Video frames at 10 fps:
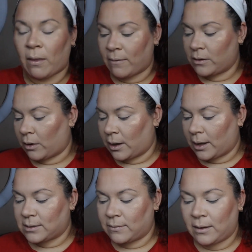Sorry, I
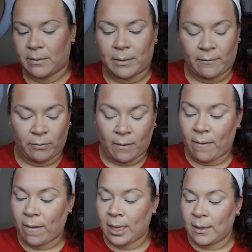had something in my mouth.
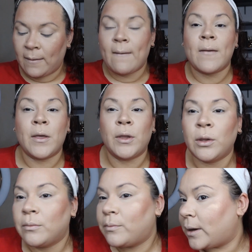
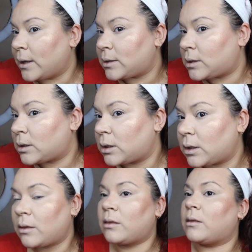But
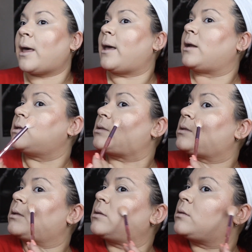that
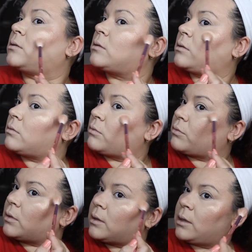is
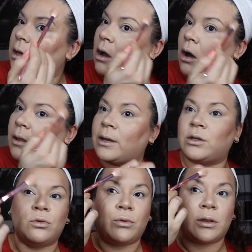really all I
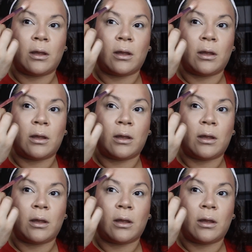do with the